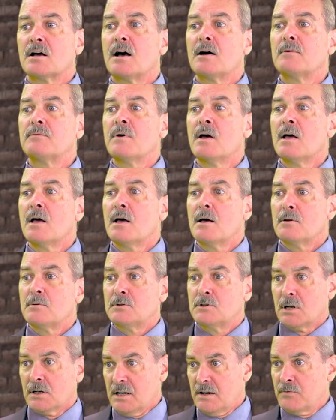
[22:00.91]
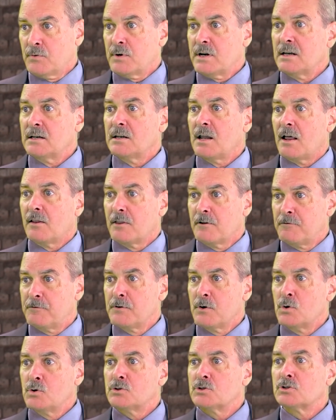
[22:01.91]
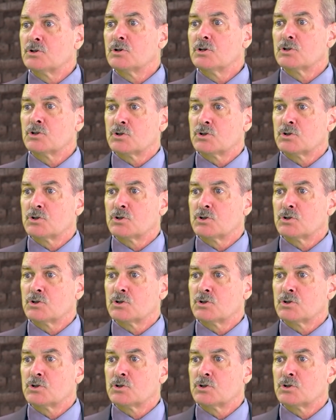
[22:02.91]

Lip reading: of delivering the foods to the